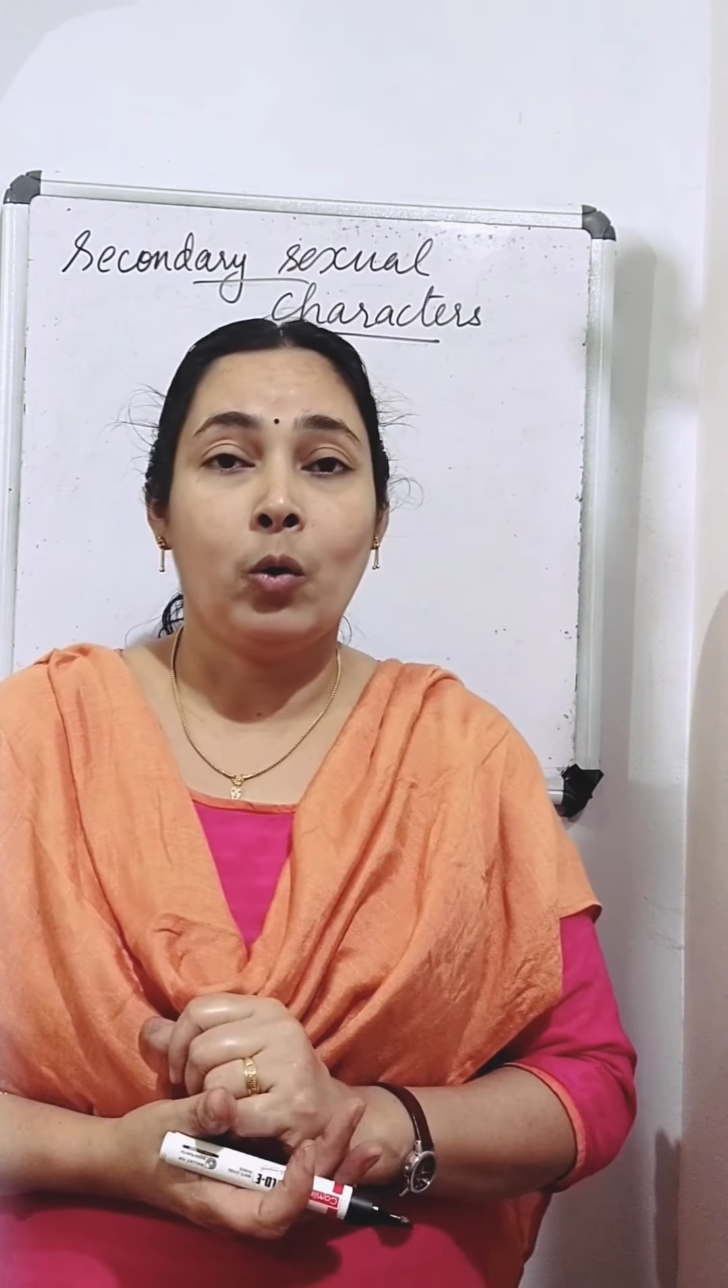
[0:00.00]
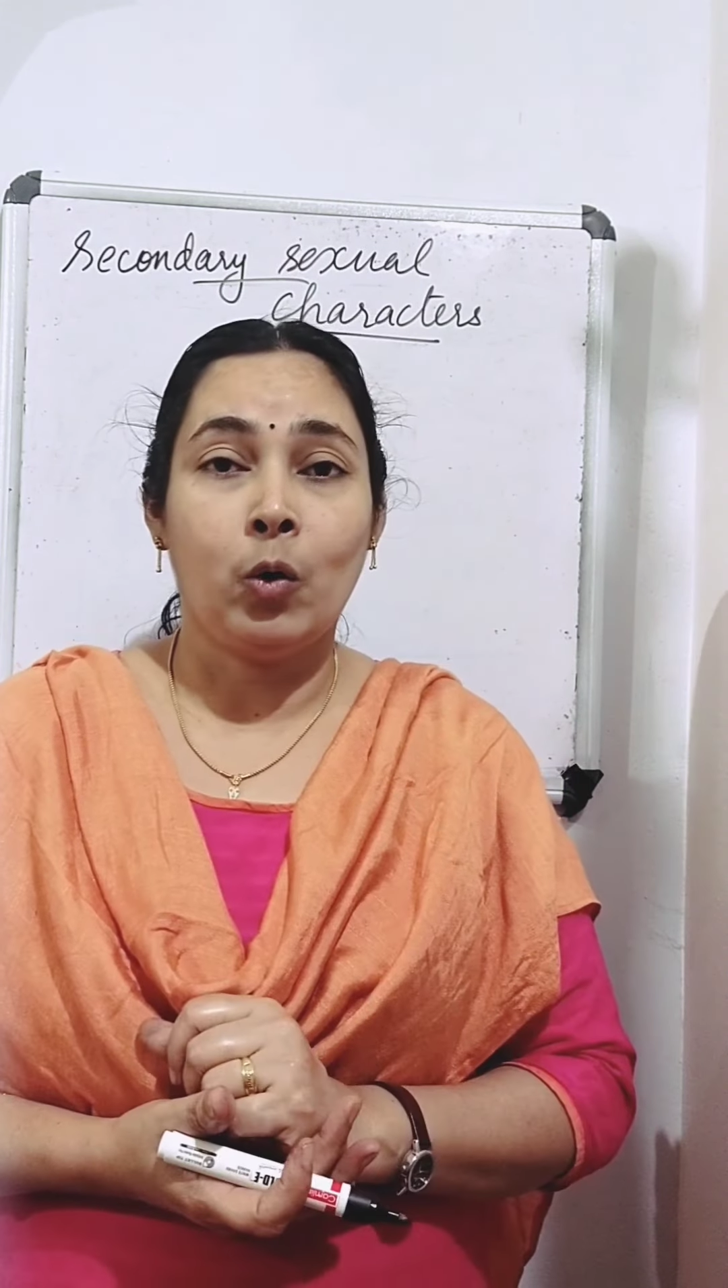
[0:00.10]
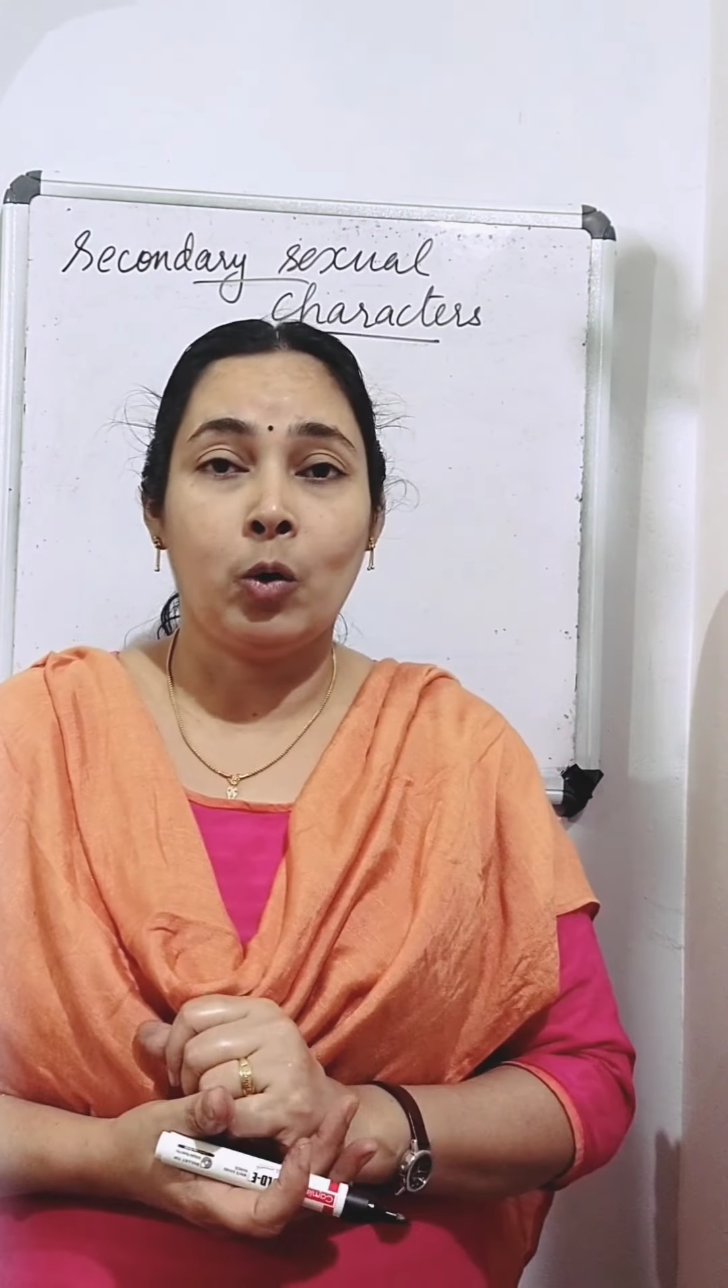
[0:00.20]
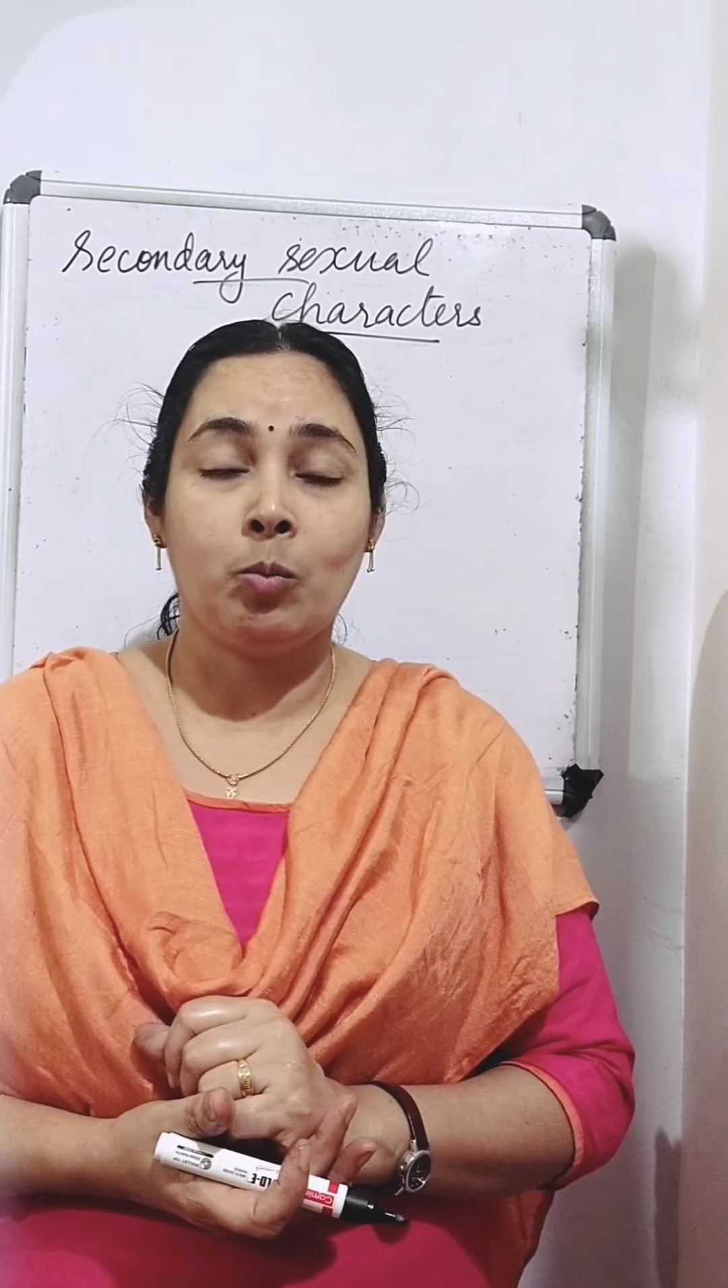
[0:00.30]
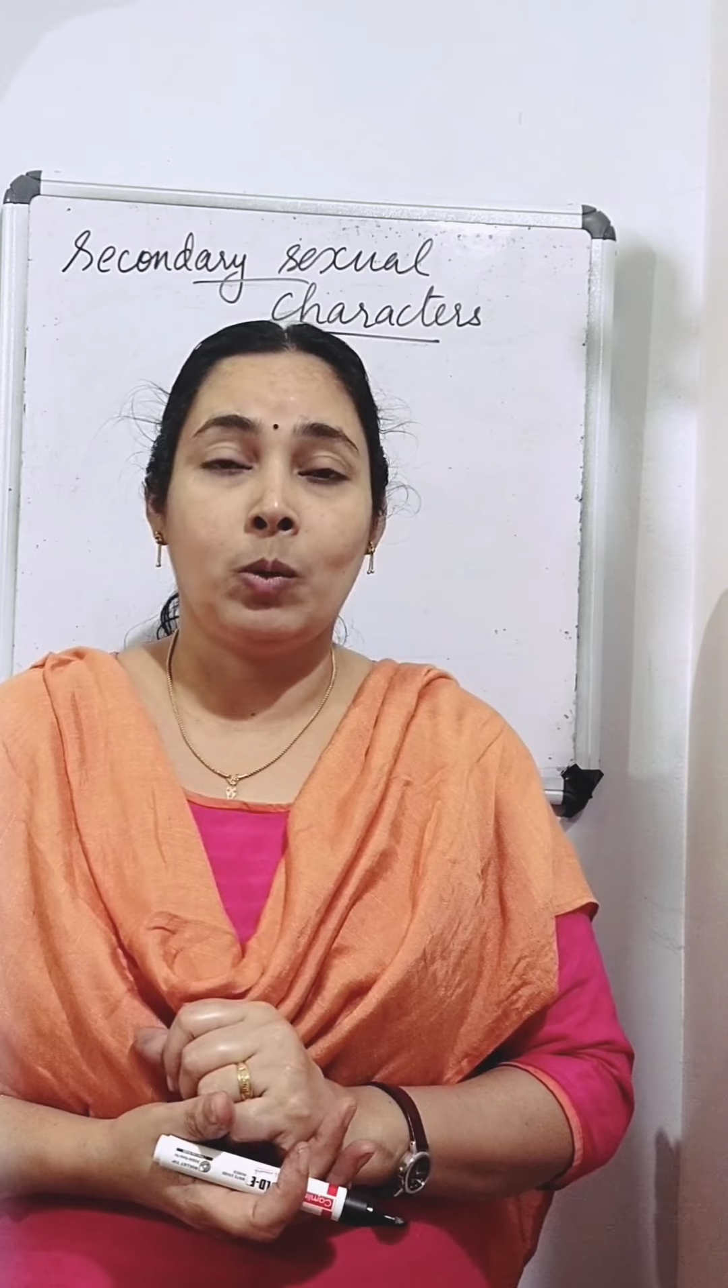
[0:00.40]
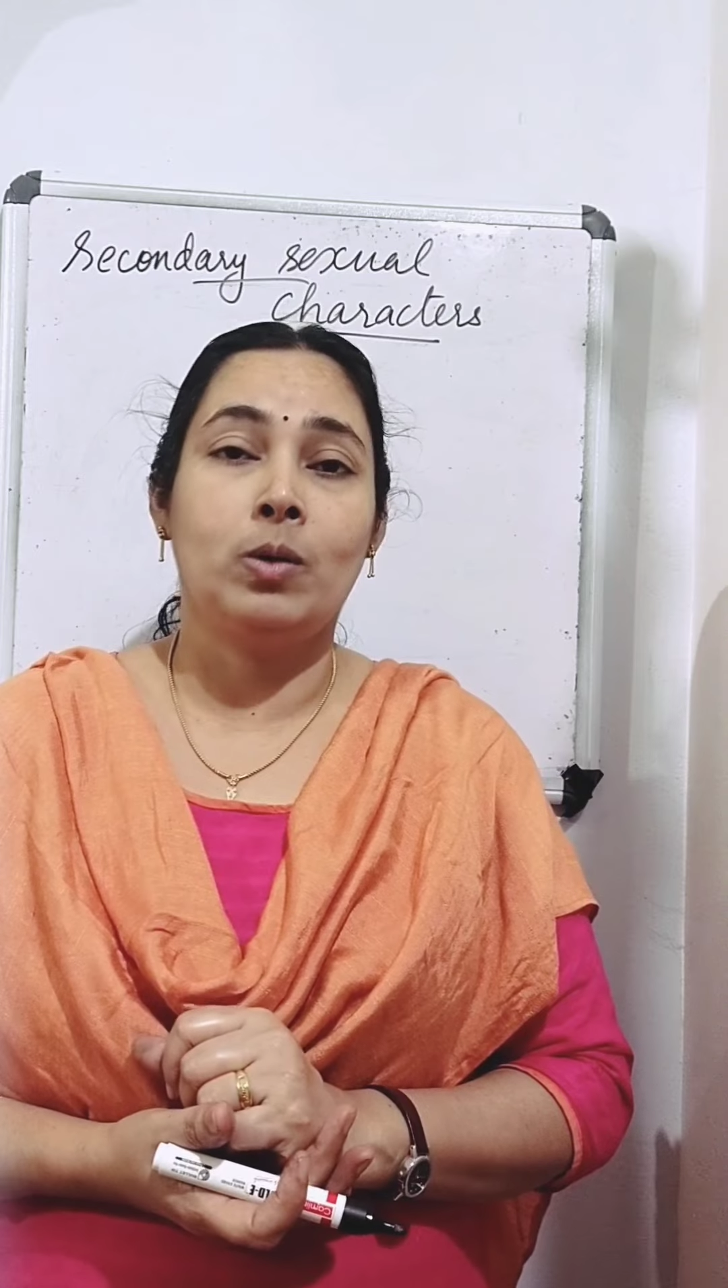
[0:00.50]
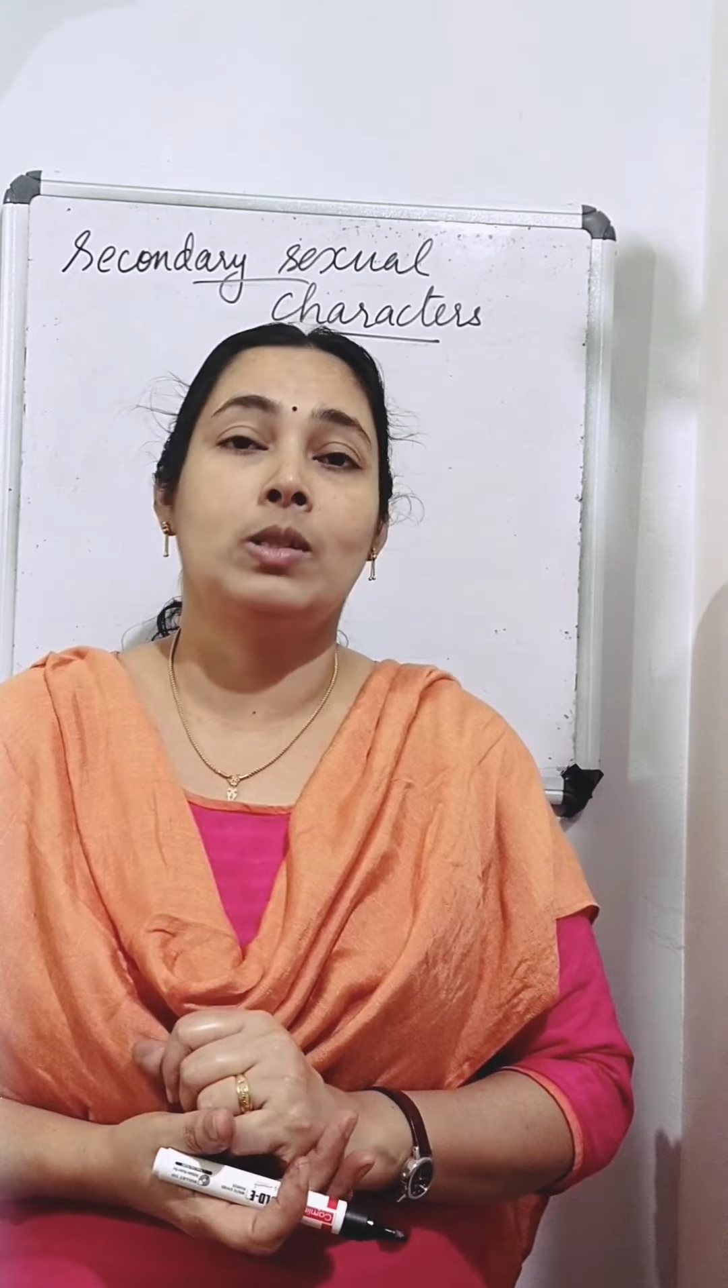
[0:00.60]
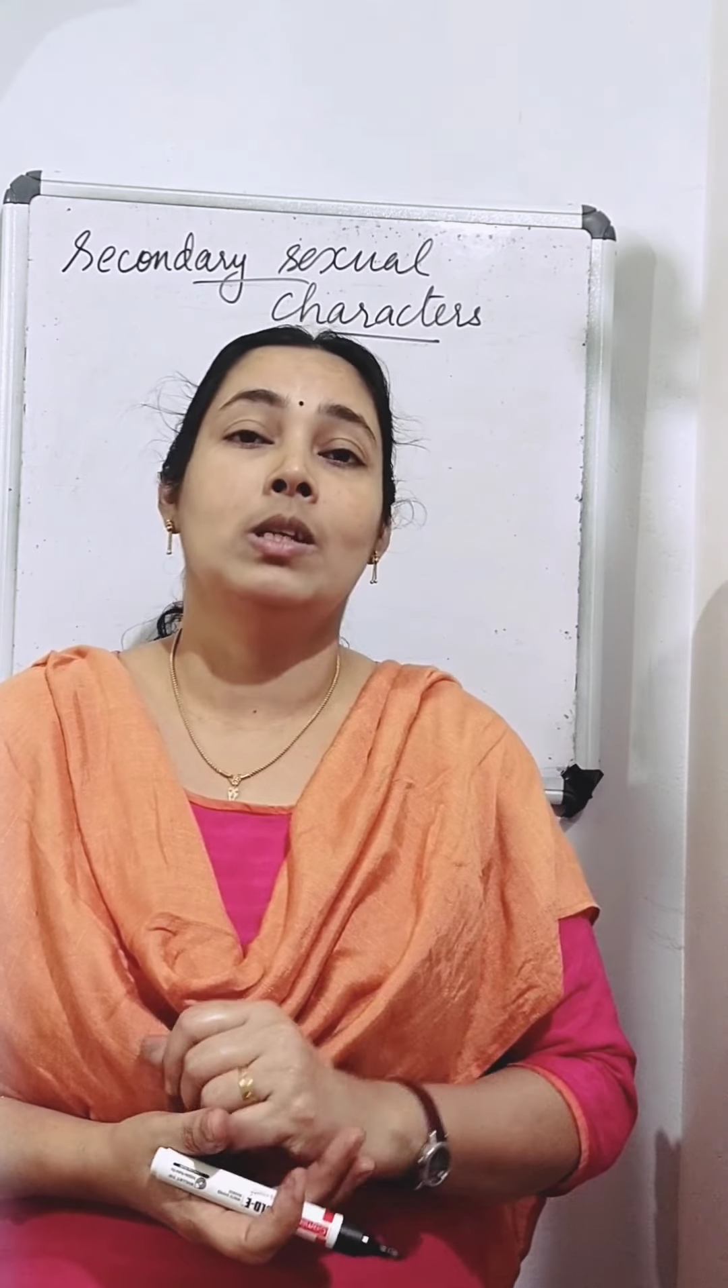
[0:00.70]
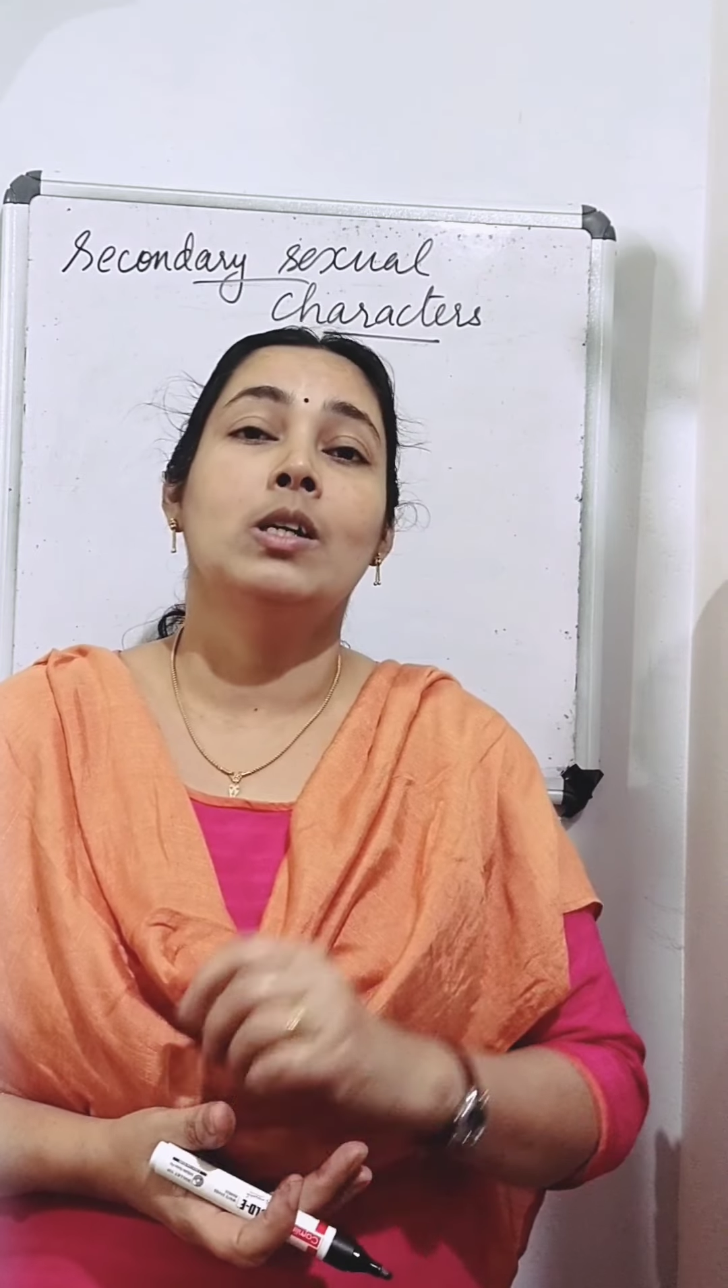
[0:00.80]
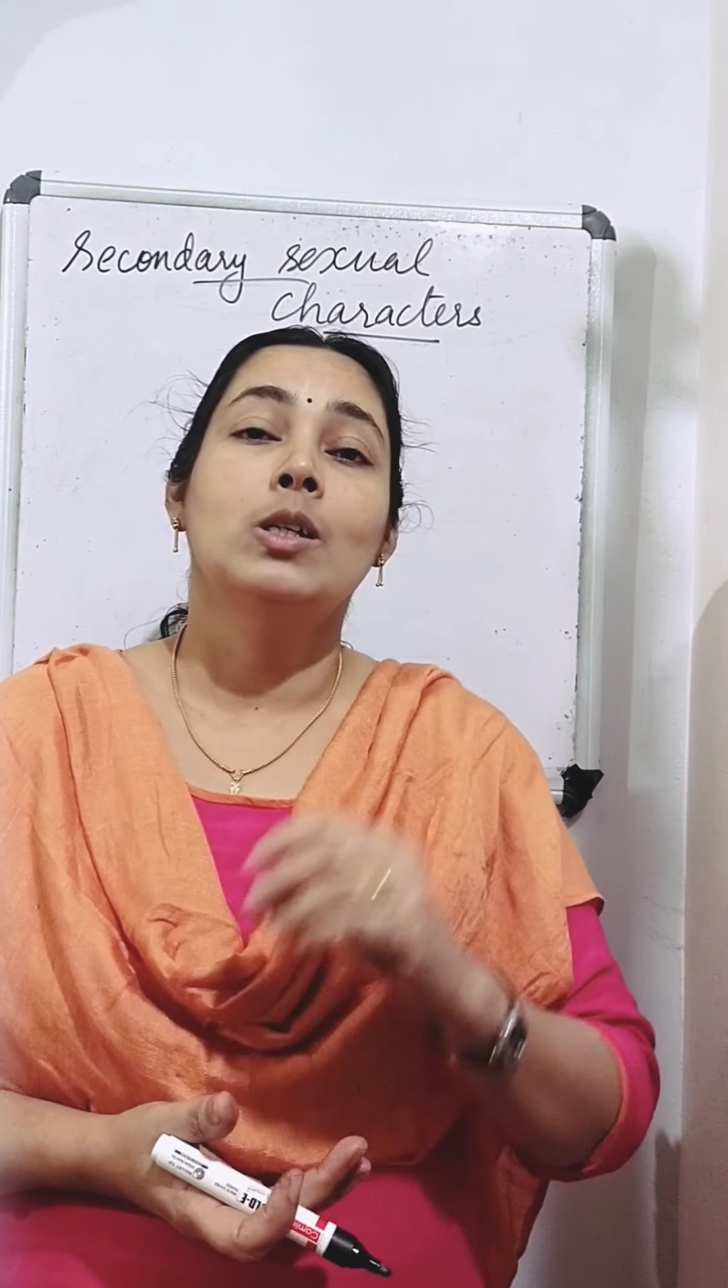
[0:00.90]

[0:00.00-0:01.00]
hormones.